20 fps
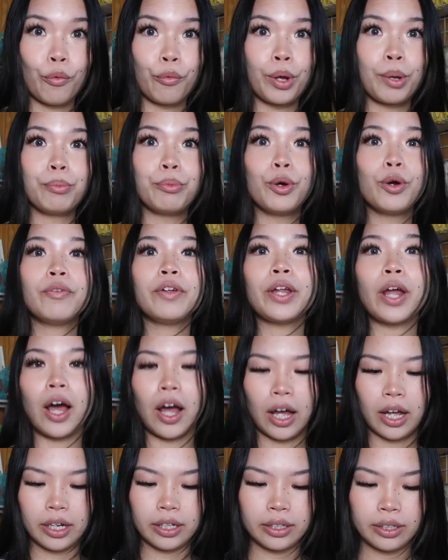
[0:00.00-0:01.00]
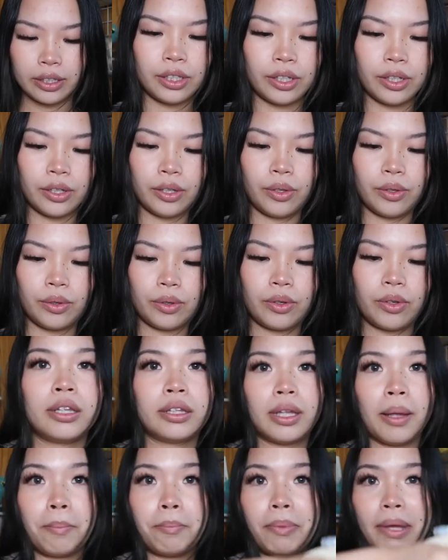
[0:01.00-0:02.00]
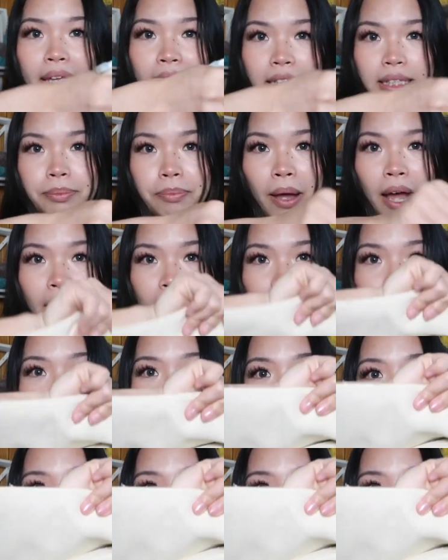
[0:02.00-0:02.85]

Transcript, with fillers: we're moving on to the biggest pocket.